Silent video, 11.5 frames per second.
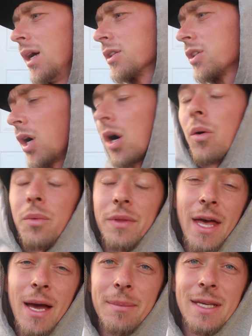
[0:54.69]
So with
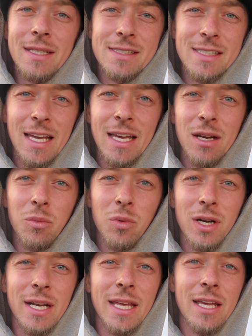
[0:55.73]
that being said,
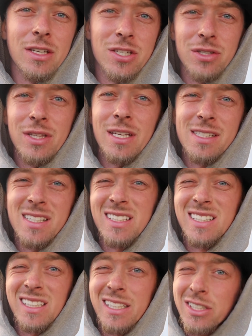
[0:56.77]
we're gonna get to this.
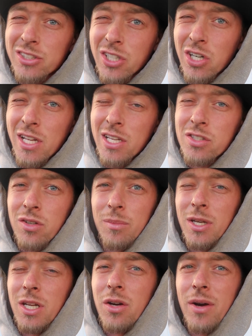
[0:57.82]
It's a little dirty, so
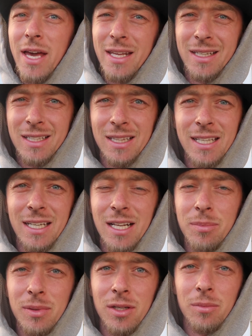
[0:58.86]
I'm gonna go ahead and clean it
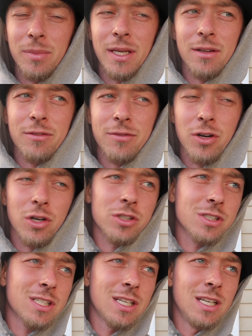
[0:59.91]
up a little bit
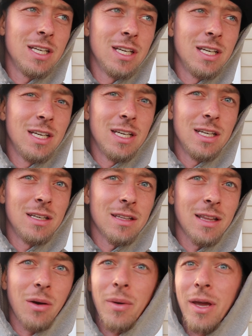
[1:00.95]
first.
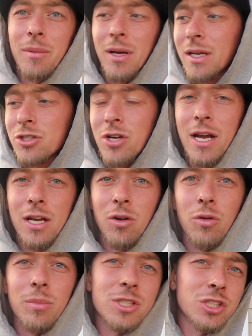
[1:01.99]
That way I'm not tracking a
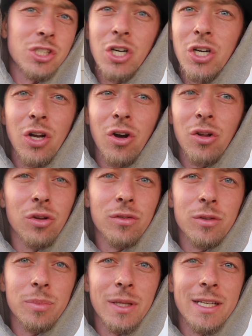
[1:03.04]
whole bunch of dirt all
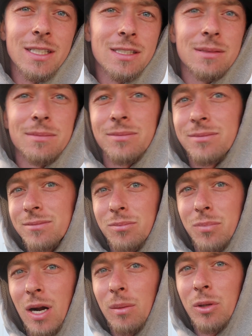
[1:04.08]
over the place.
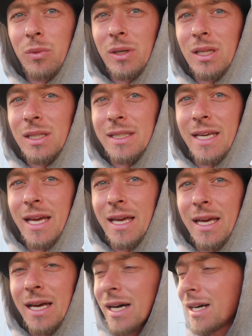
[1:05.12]
Probably will in
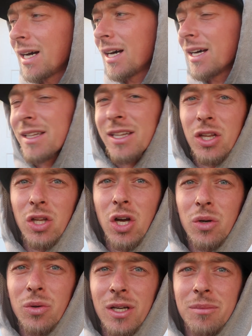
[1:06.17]
the
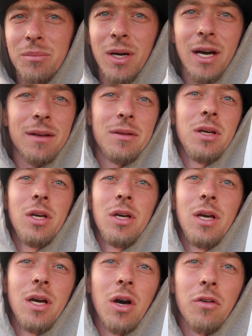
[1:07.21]
long run, but
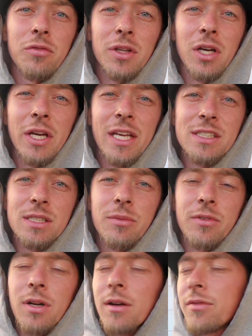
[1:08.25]
hopefully I'll get some
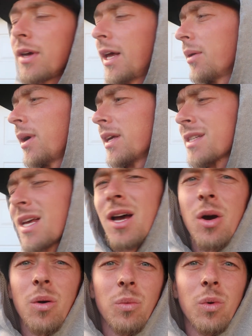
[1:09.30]
of it off. Anyways,
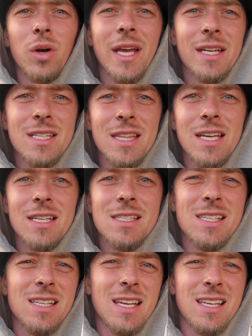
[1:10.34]
we'll get to
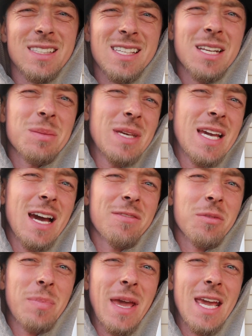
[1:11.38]
this. It's gonna be kind of
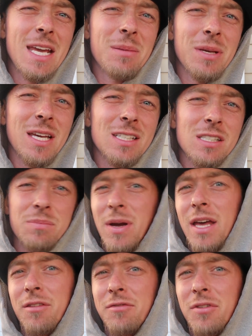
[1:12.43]
a pain because it's
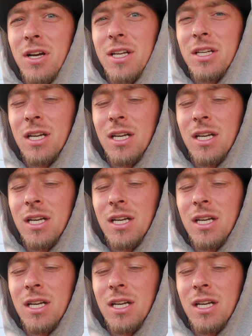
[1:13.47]
by the front